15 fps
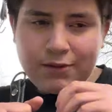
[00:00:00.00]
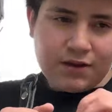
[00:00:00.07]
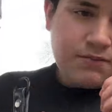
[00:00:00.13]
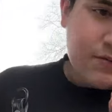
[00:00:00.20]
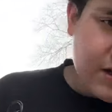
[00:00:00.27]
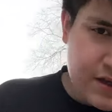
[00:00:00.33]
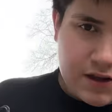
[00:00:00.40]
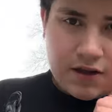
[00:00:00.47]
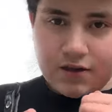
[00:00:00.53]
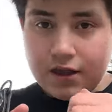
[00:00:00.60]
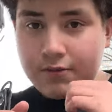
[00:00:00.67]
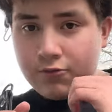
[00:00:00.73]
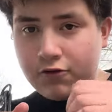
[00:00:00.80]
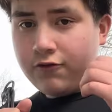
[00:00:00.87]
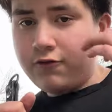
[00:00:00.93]
them, like
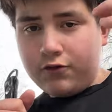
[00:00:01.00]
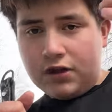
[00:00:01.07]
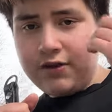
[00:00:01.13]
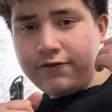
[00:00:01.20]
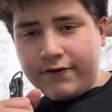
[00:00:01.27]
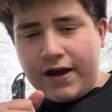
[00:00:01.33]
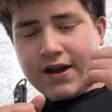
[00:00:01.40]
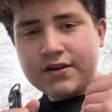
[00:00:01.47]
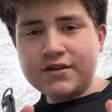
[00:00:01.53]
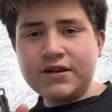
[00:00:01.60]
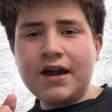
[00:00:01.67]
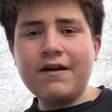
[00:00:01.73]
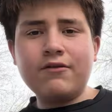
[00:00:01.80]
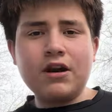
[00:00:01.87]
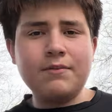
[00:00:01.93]
they move really
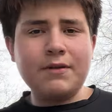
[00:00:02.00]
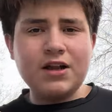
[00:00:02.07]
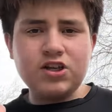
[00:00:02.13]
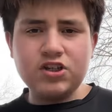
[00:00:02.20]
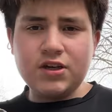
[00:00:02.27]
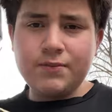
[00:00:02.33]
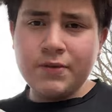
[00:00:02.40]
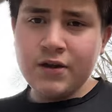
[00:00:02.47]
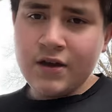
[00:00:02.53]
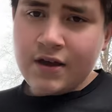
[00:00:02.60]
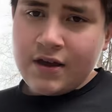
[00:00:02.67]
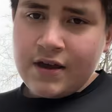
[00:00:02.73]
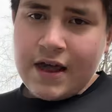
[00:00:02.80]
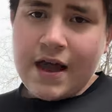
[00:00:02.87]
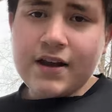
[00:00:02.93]
fast. I have one at my gym.
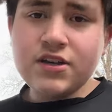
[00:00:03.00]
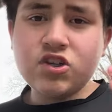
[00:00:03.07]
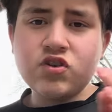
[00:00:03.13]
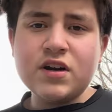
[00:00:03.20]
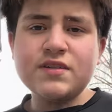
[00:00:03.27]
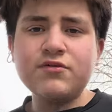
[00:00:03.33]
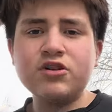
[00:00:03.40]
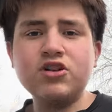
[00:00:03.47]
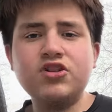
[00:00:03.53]
I actually transferred to